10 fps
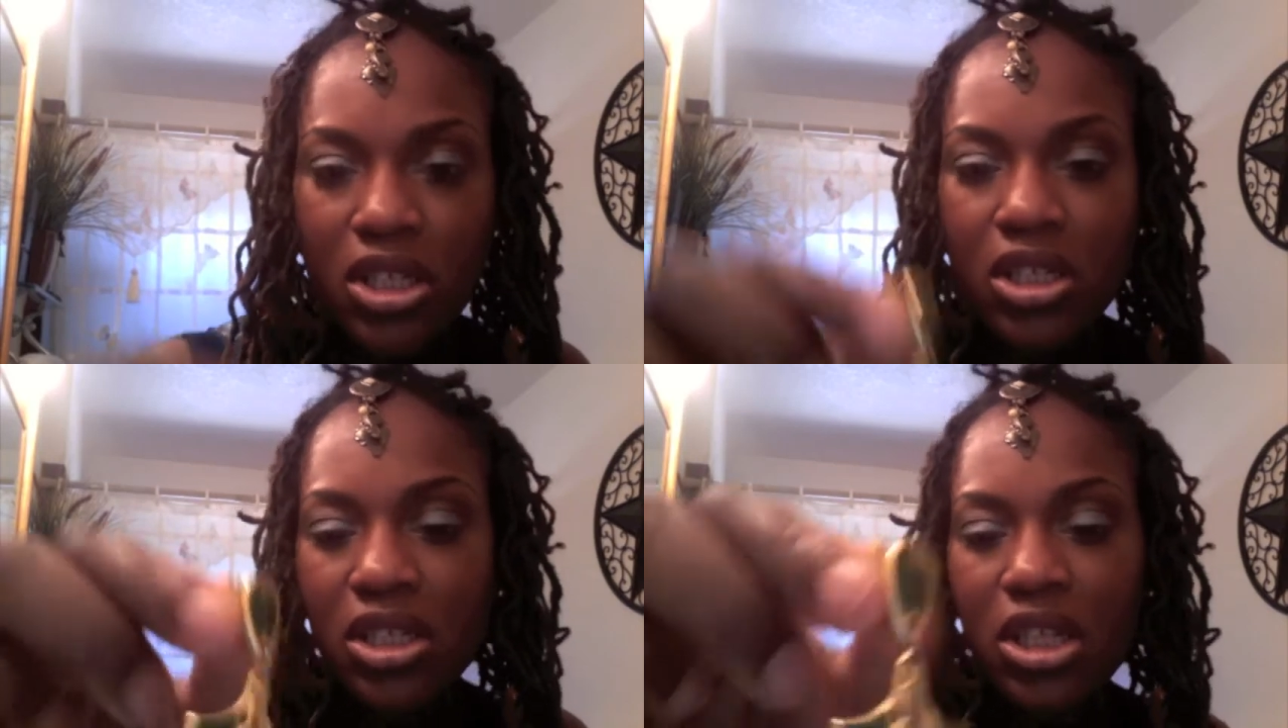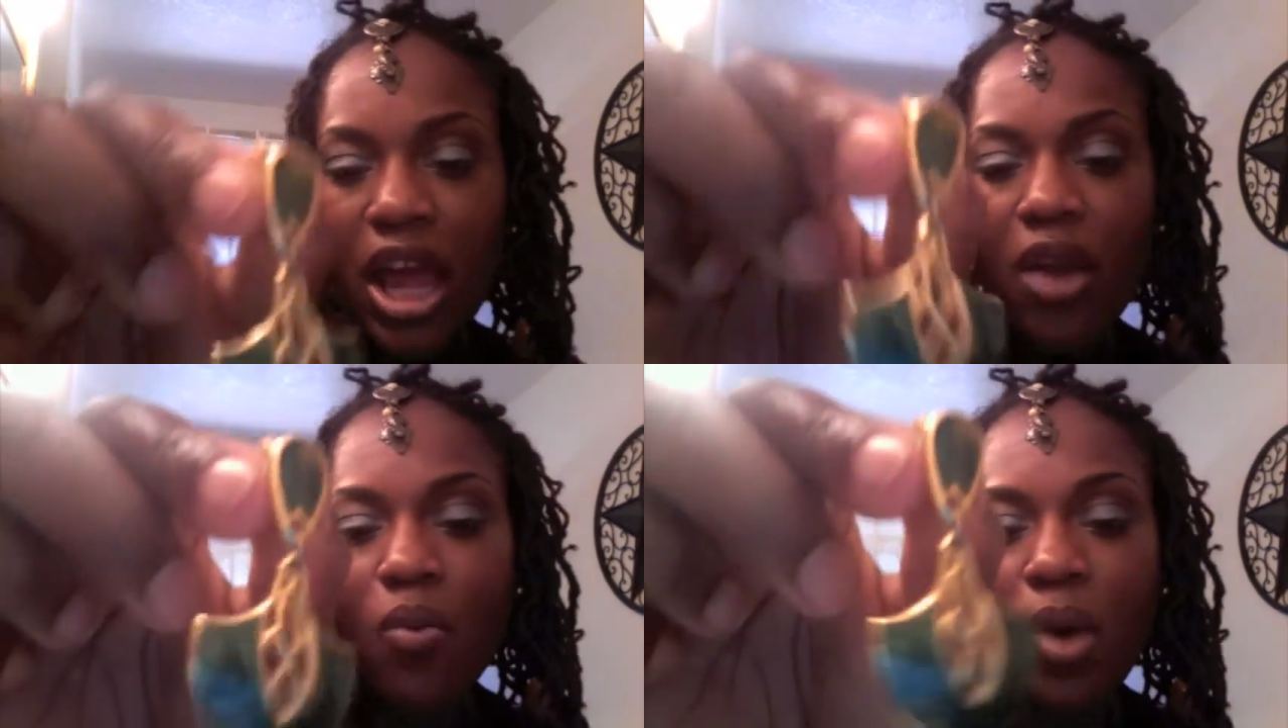This is
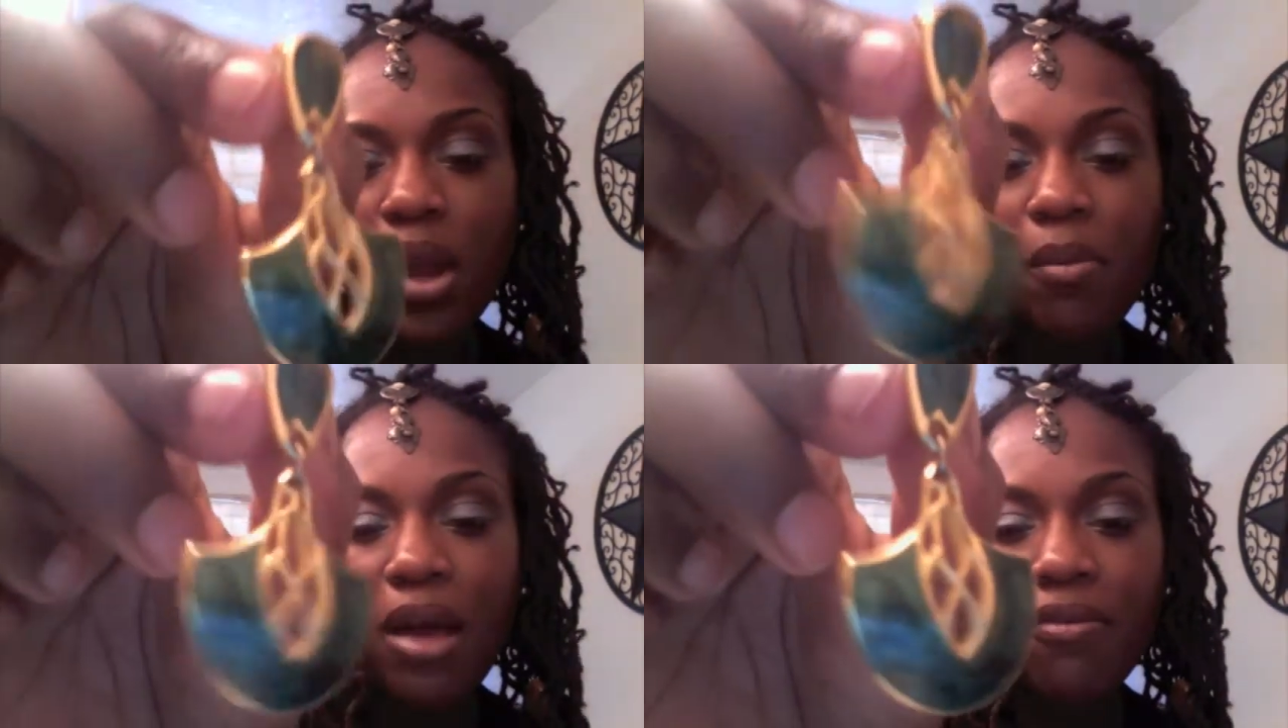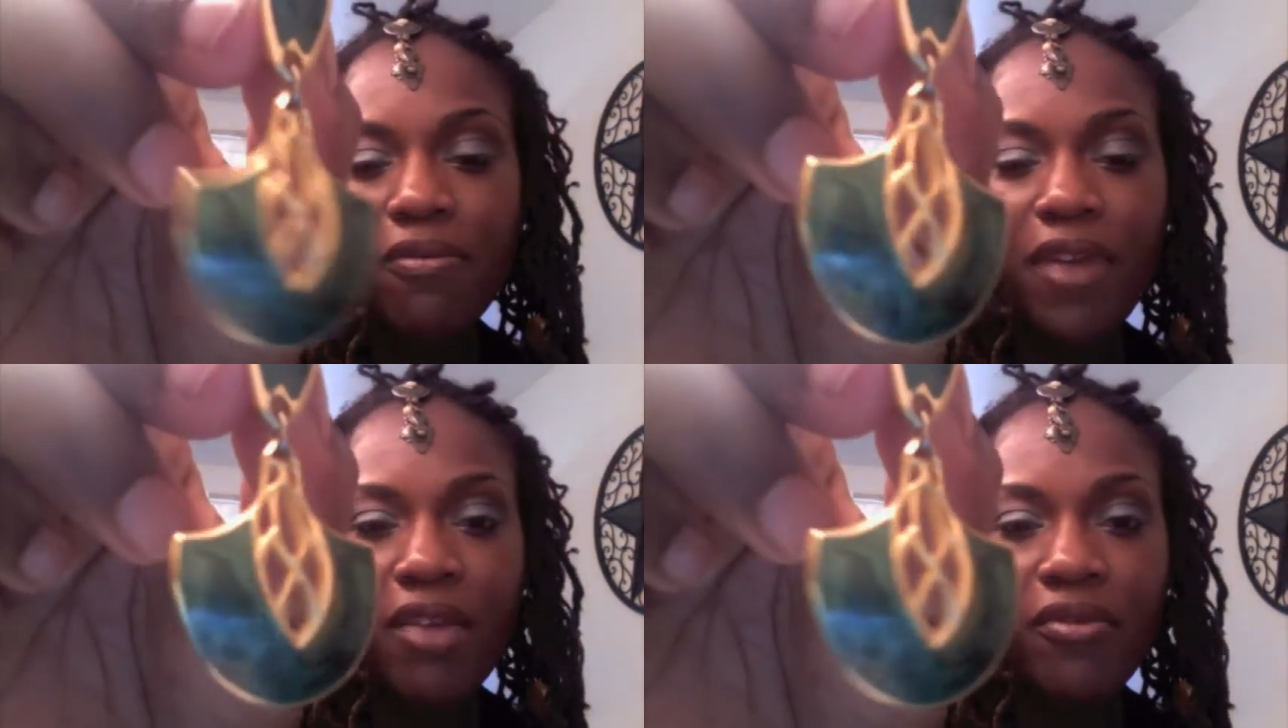like one of my
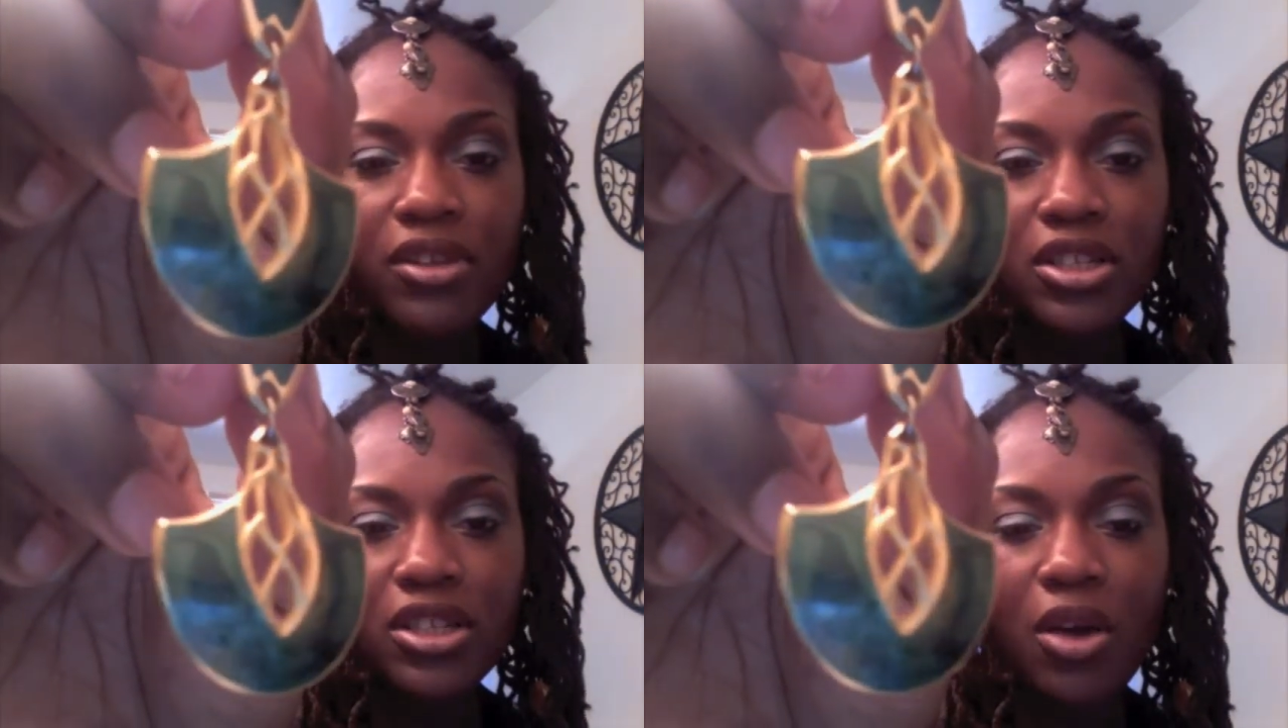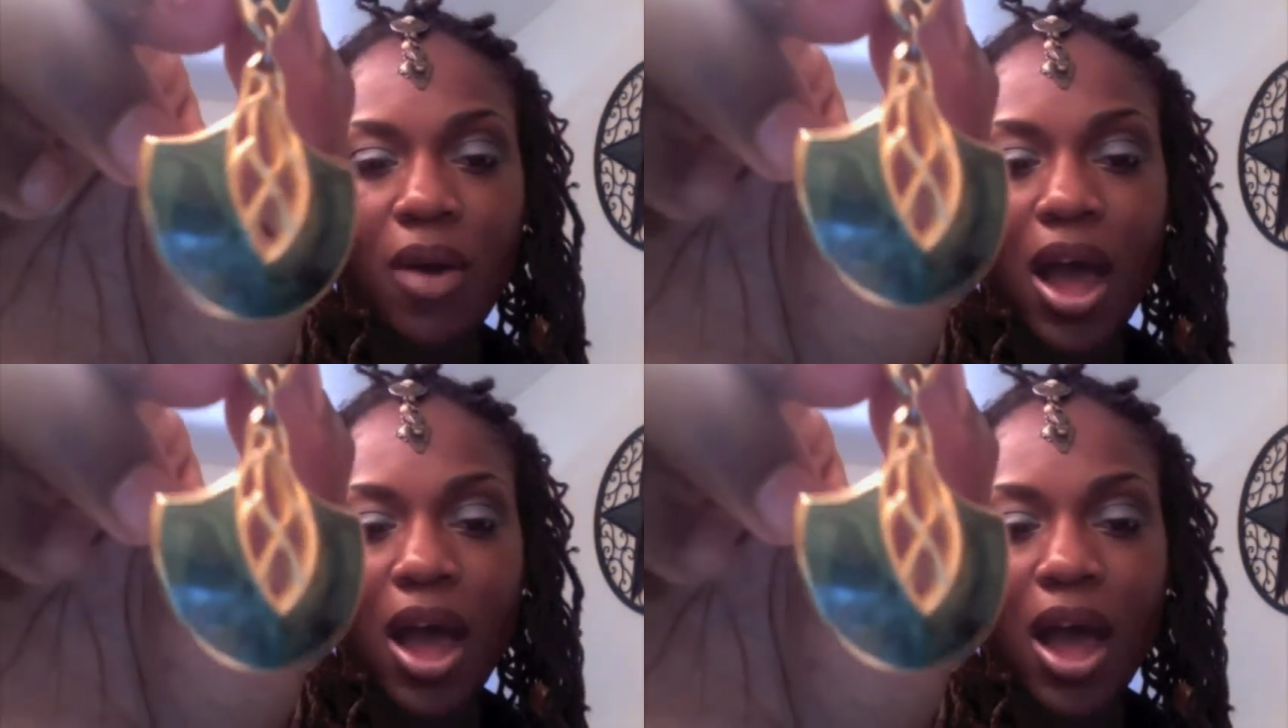favorites though.